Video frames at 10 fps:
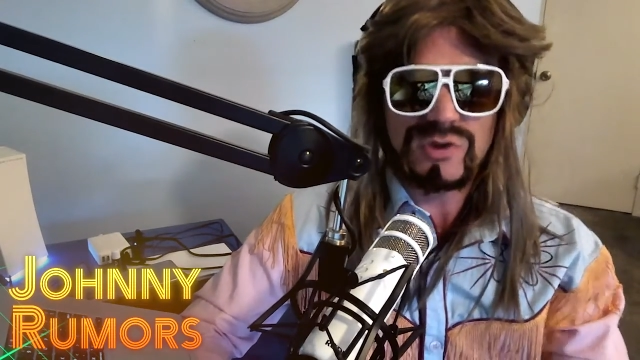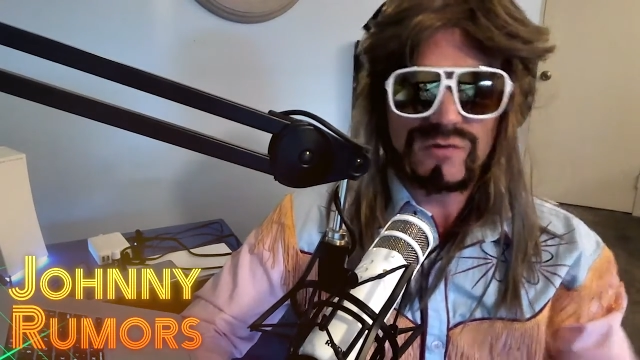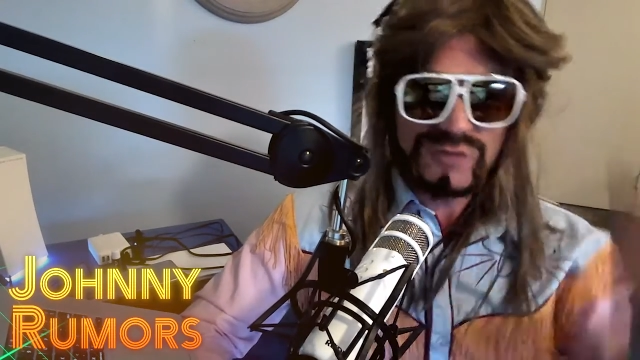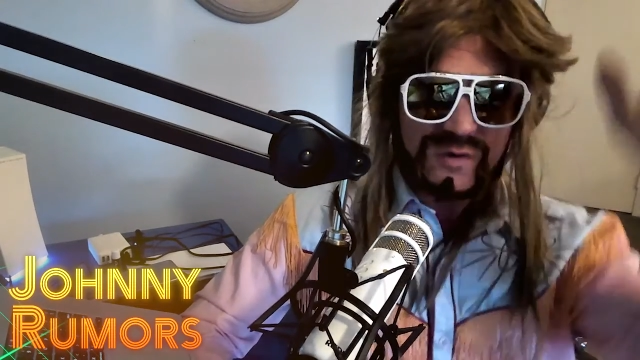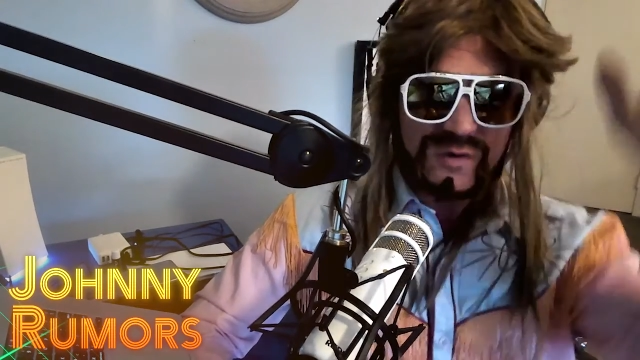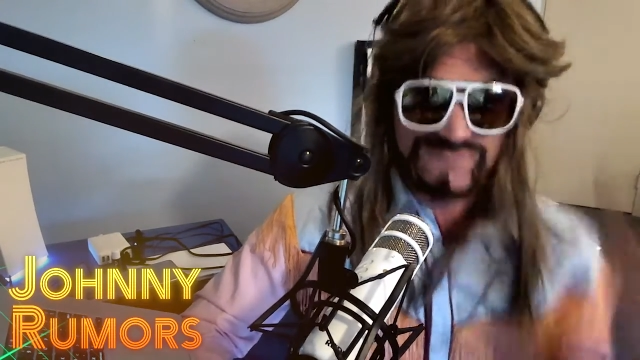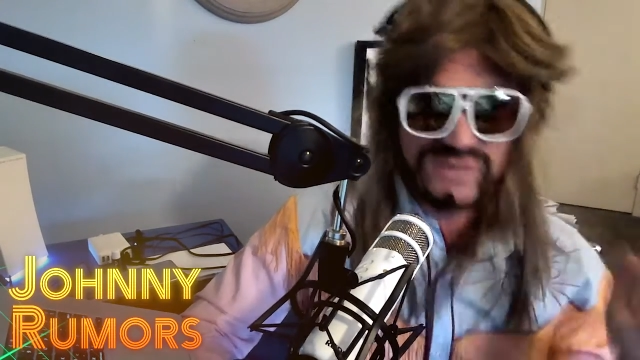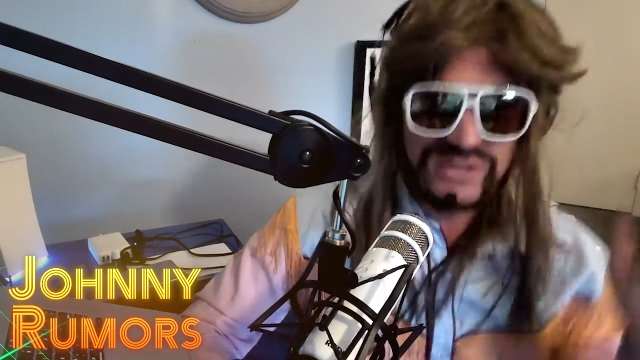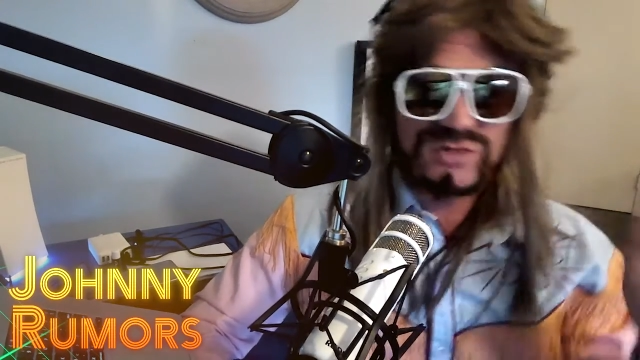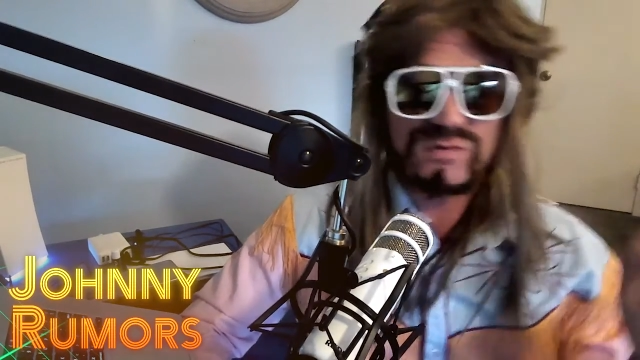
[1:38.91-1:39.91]
So if you
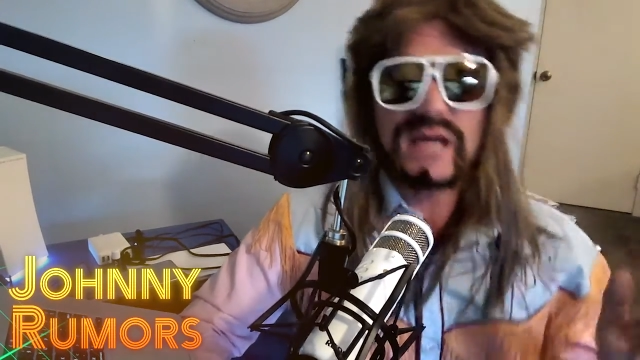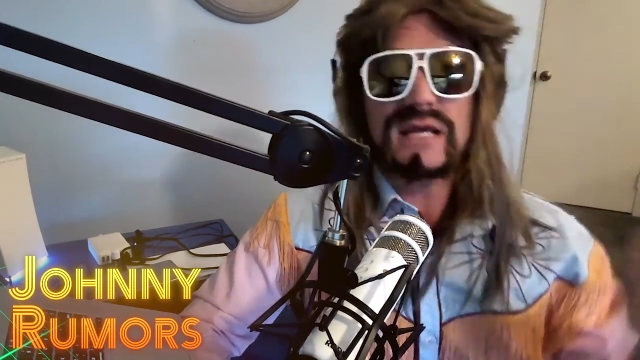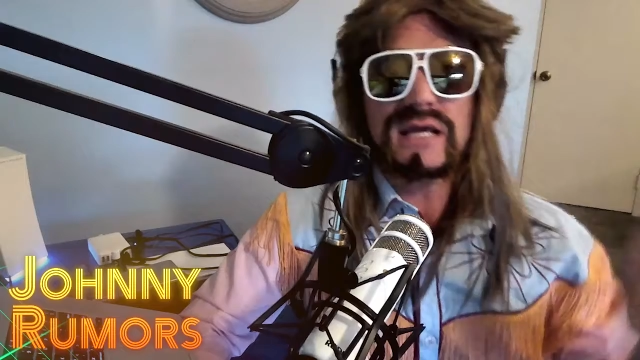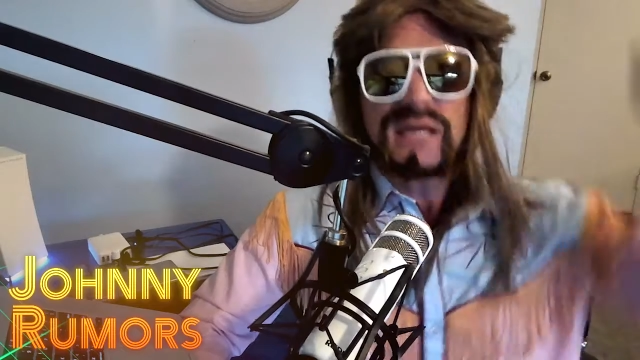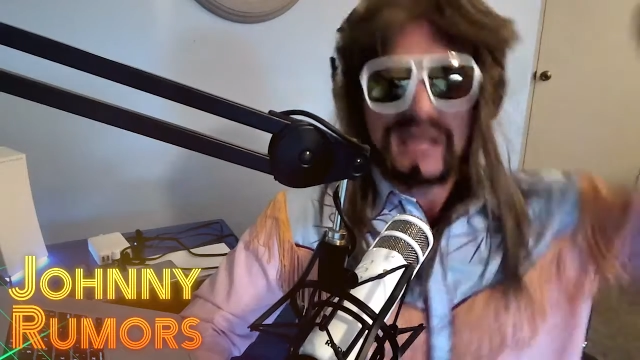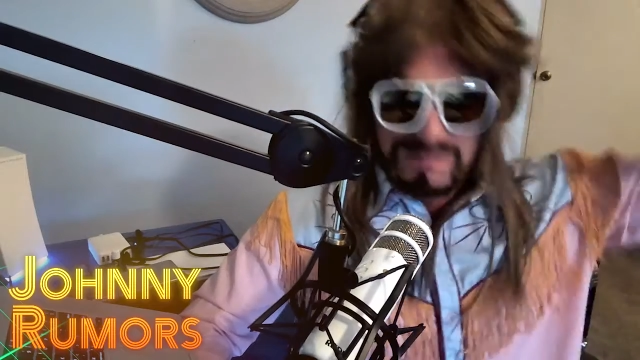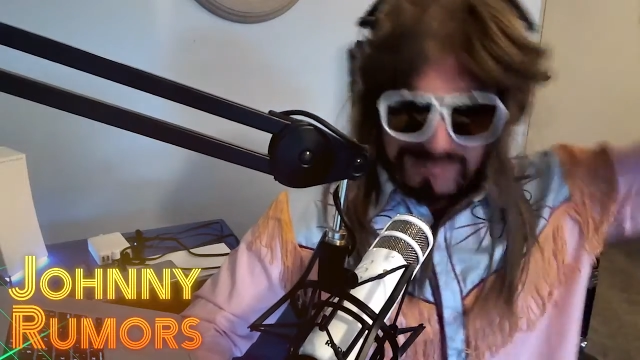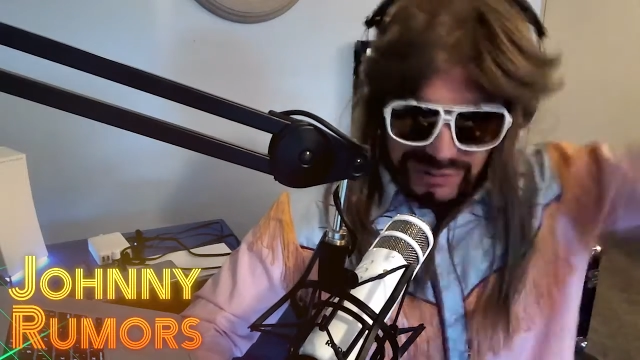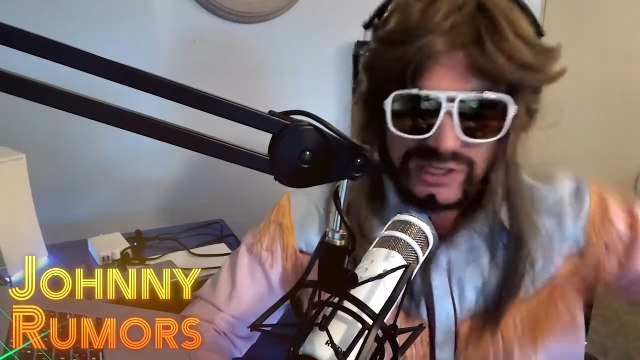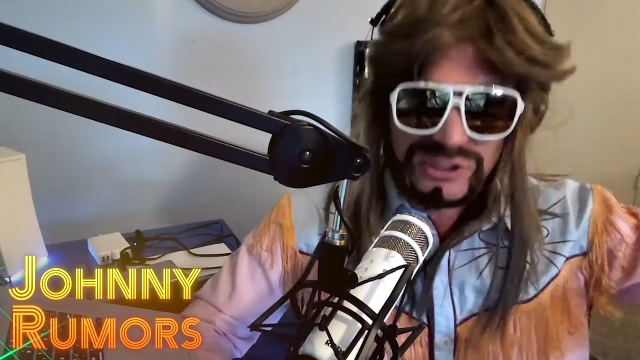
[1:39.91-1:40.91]
eviscerate it
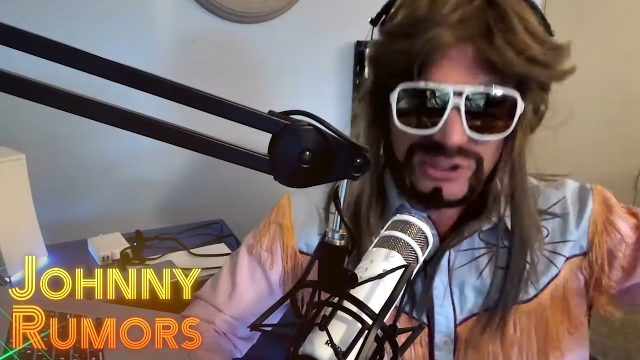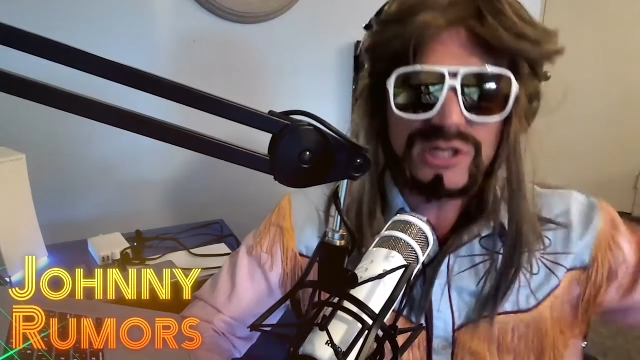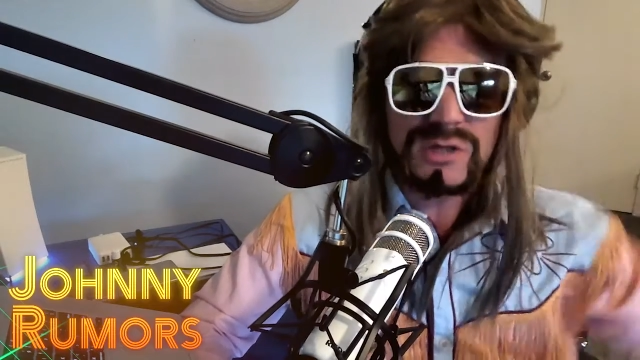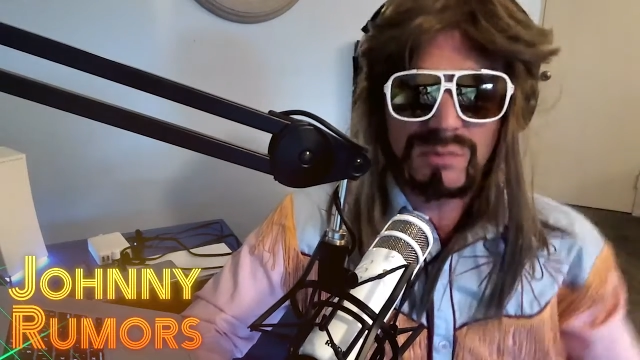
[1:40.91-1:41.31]
and plunge